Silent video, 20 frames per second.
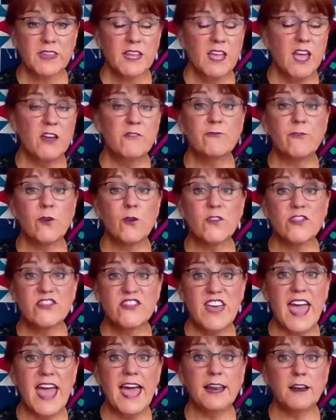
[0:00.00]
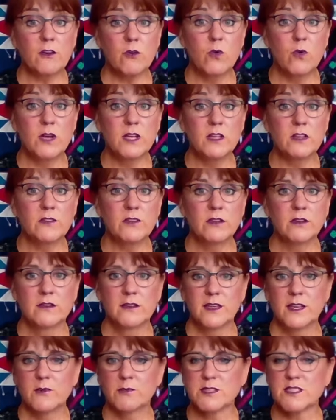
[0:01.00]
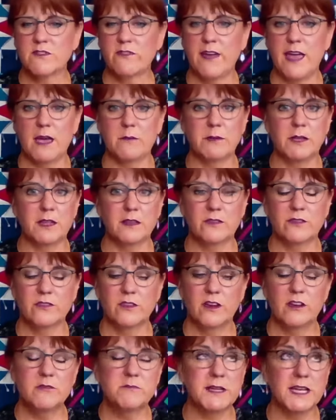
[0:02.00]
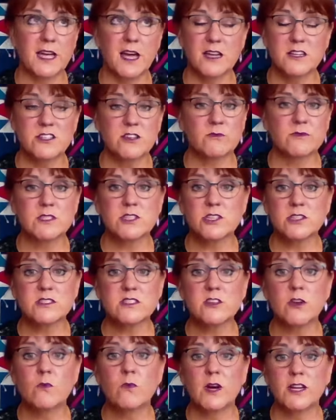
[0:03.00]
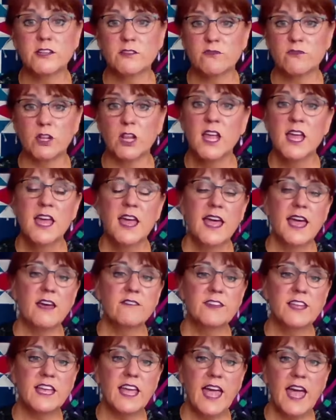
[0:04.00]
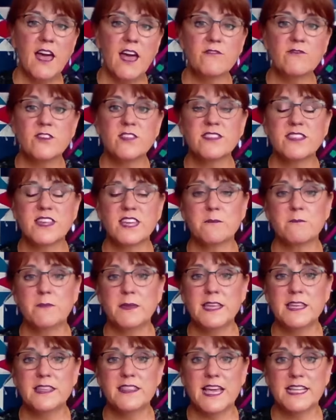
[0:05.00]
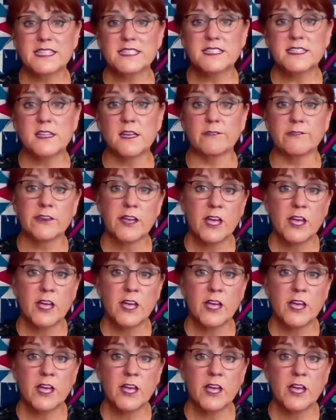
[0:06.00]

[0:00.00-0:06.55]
And for that quilt, it was fabulous. Oh my gosh, it was just so wonderful having everything be that stiff.